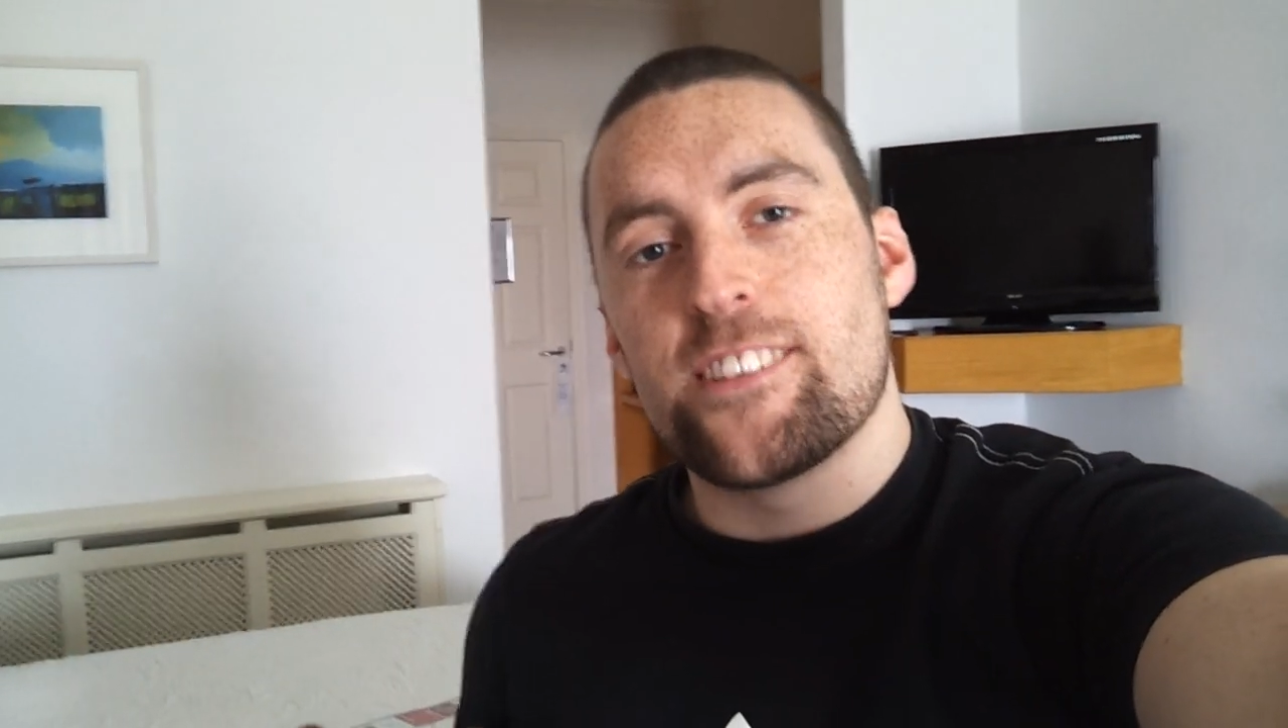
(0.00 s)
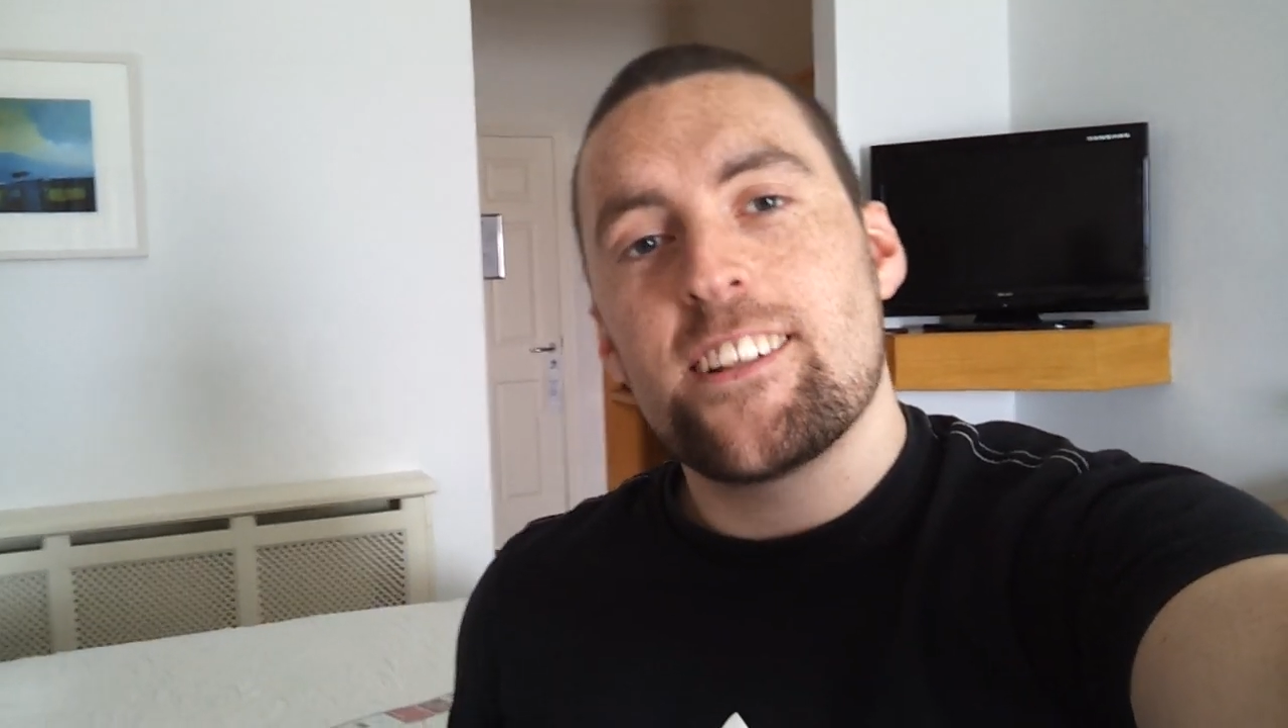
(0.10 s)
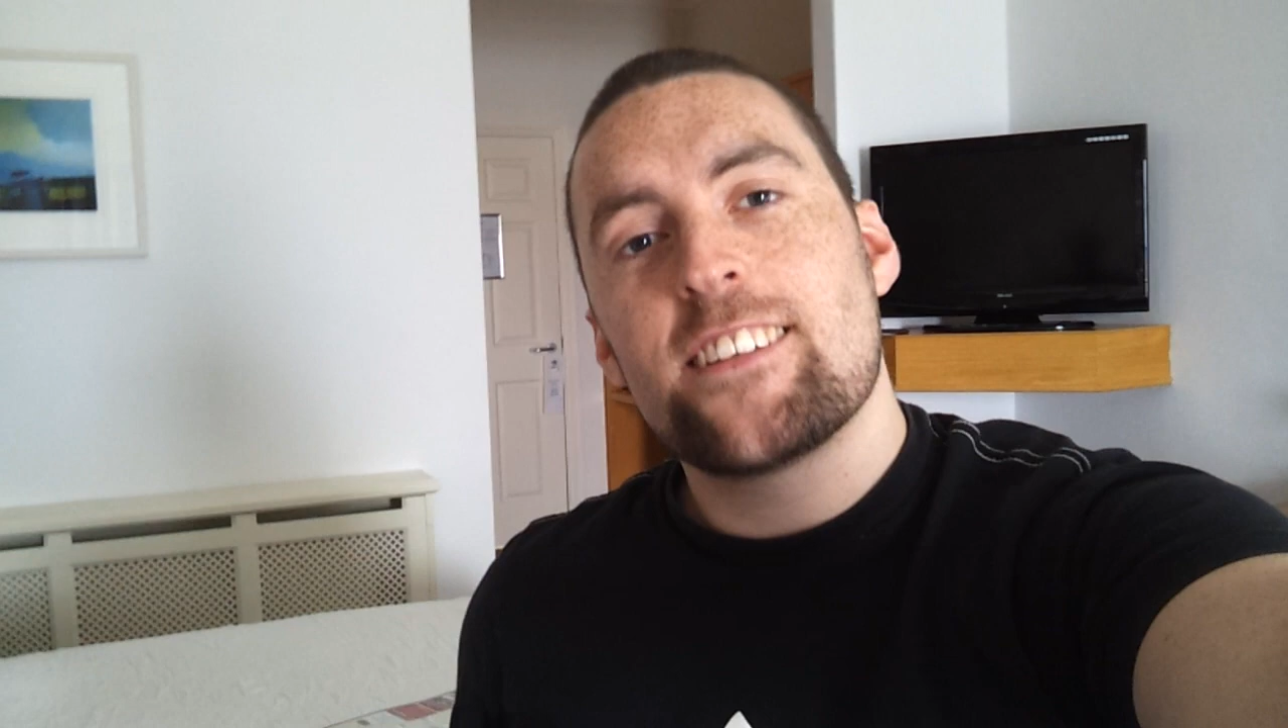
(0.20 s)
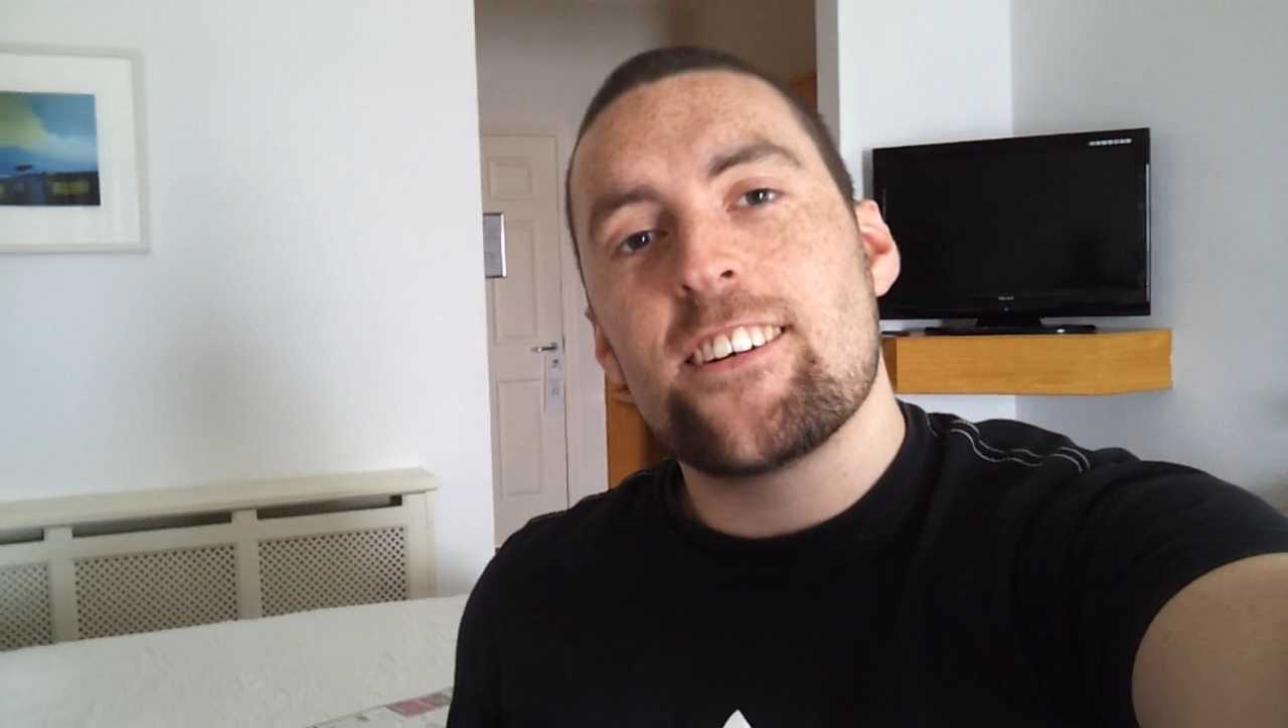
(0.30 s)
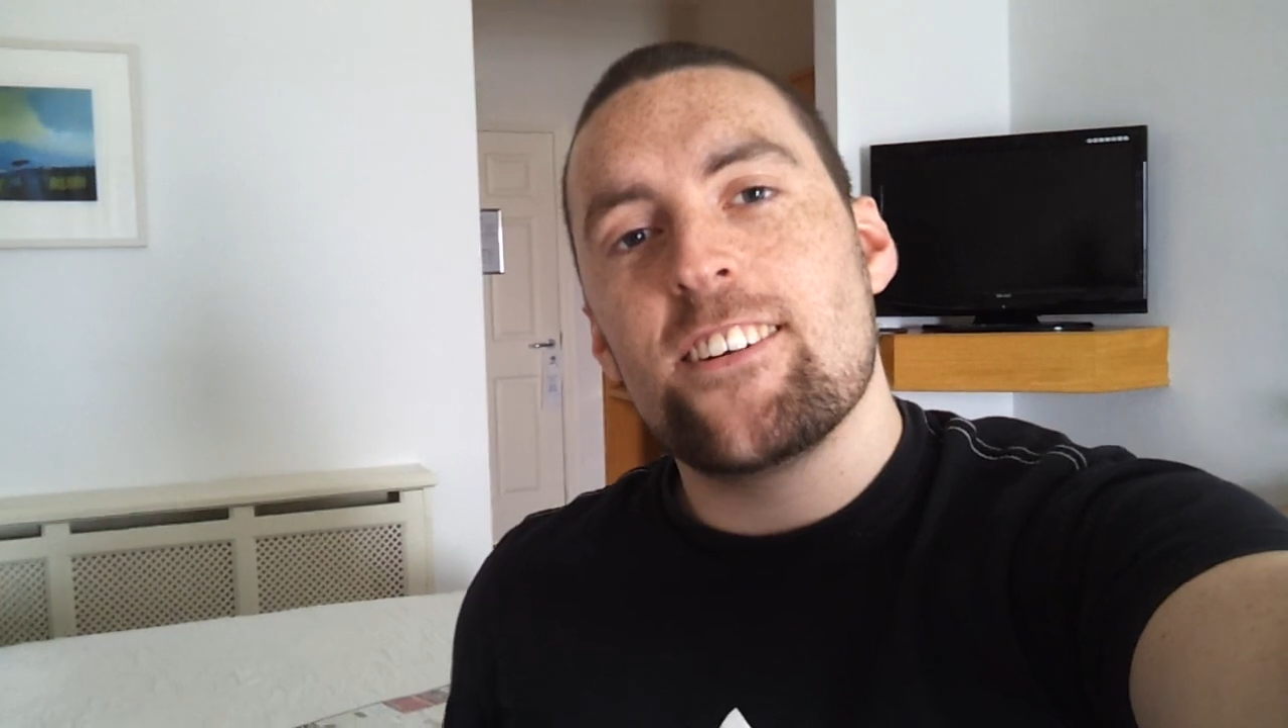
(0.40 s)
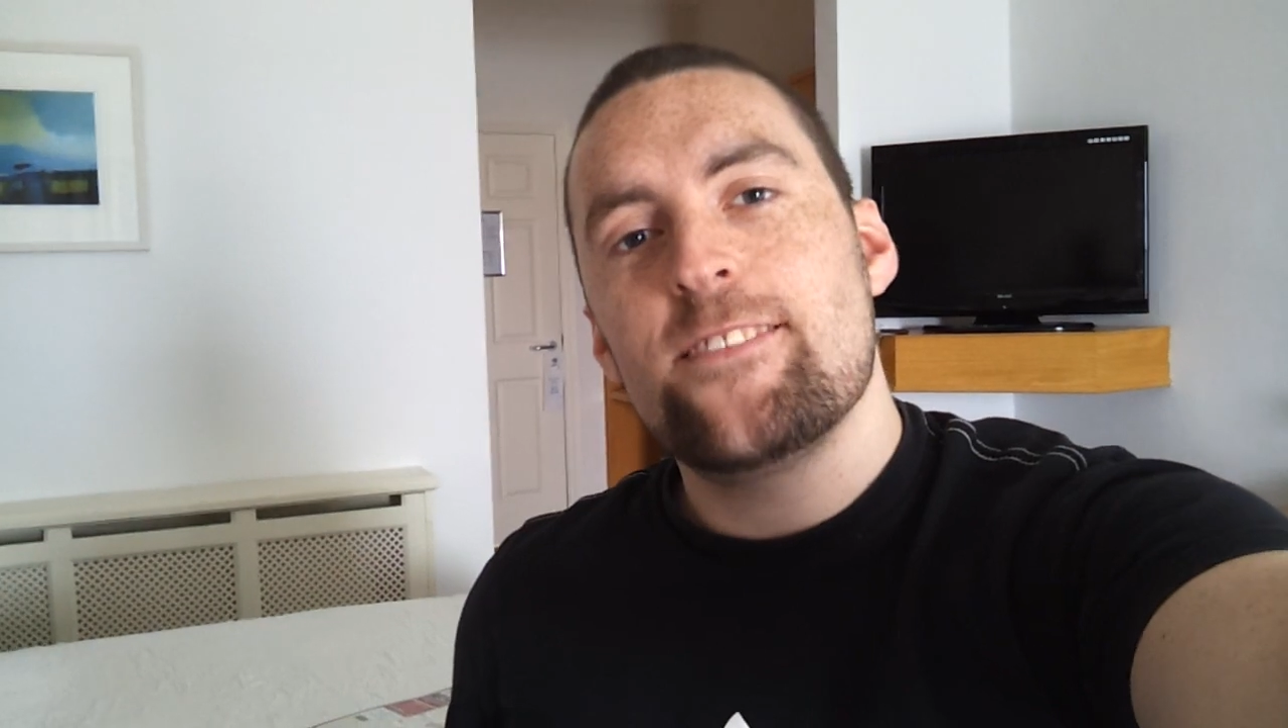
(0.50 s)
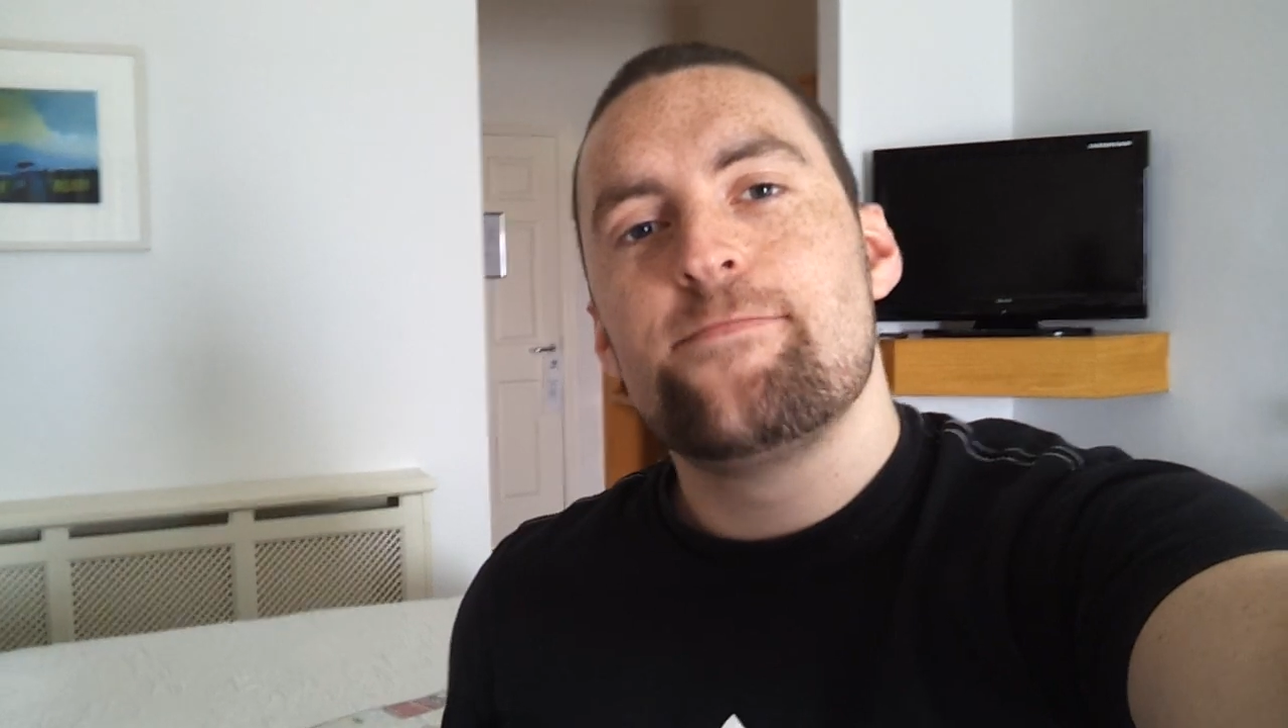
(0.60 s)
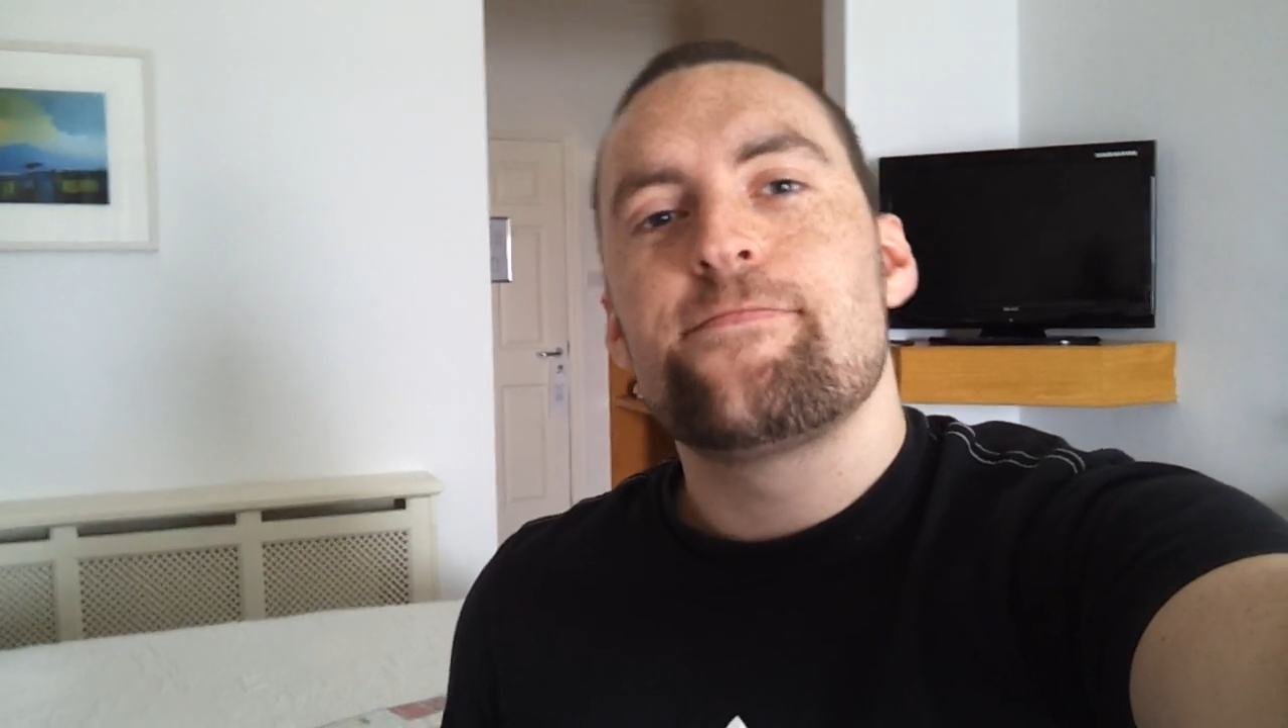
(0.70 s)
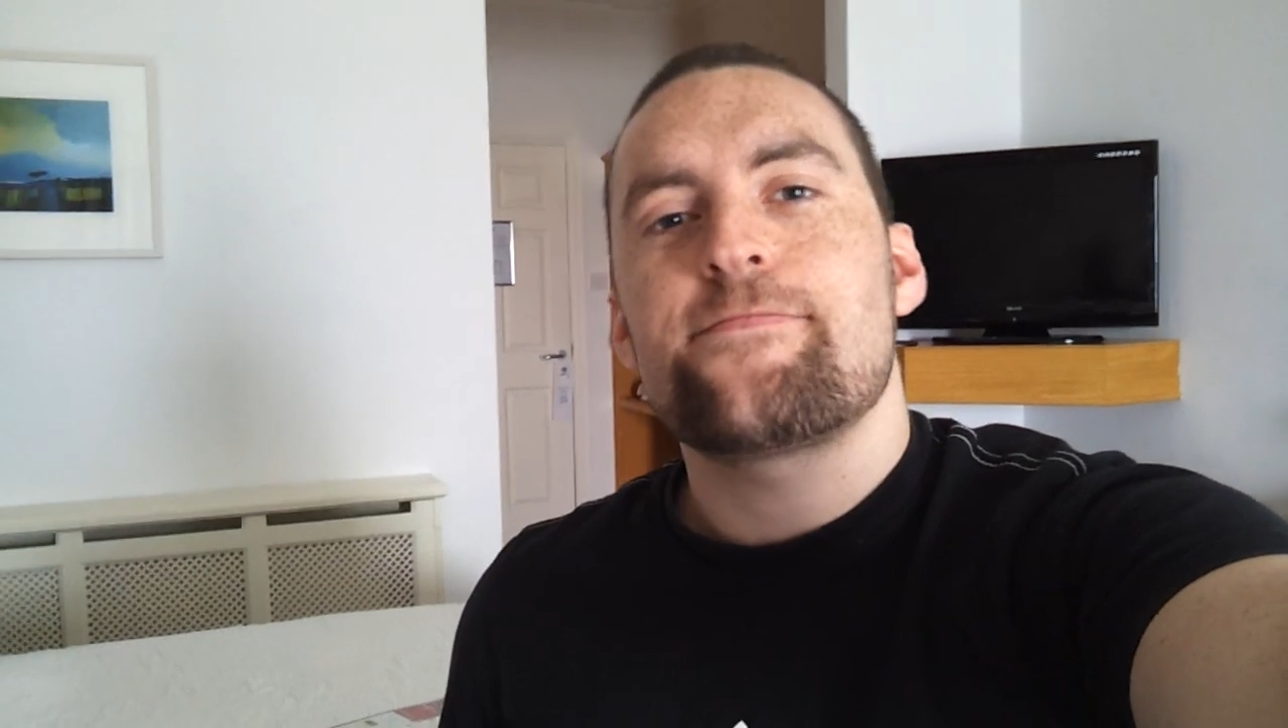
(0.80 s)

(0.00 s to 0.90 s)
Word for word: So that's all.